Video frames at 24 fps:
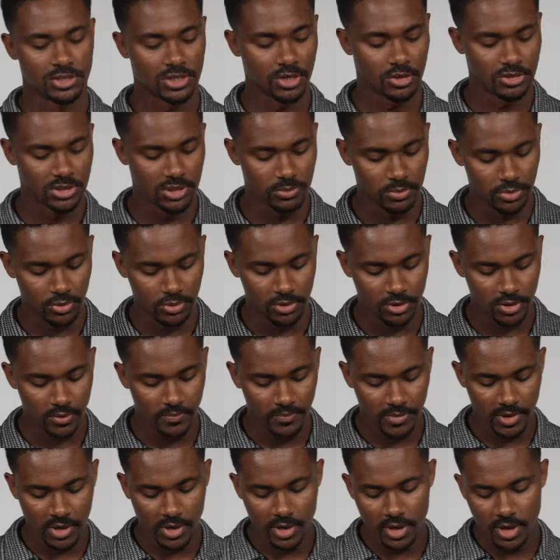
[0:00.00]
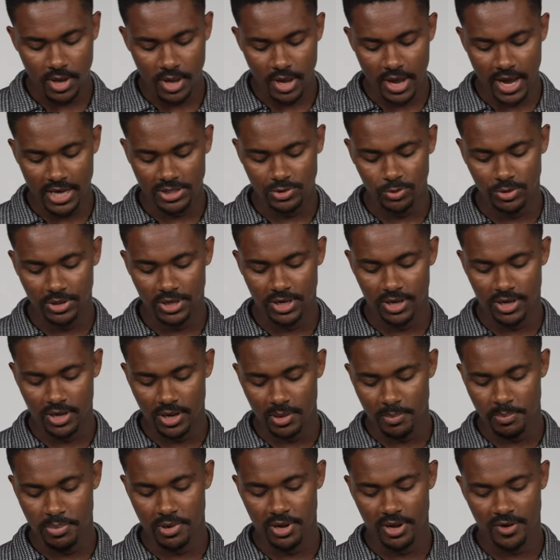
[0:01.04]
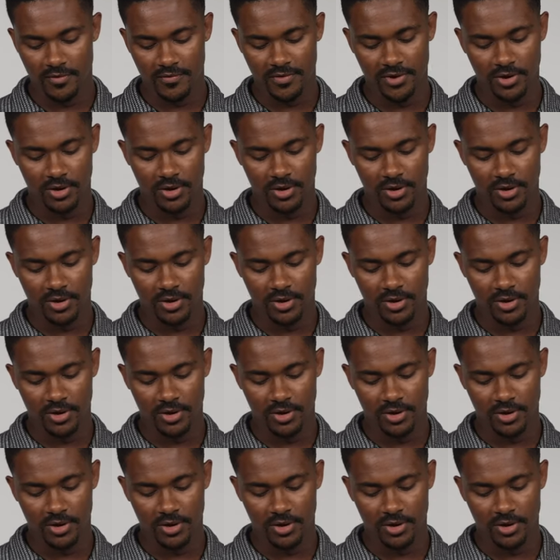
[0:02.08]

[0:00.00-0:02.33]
Chelsea boot here. As we get above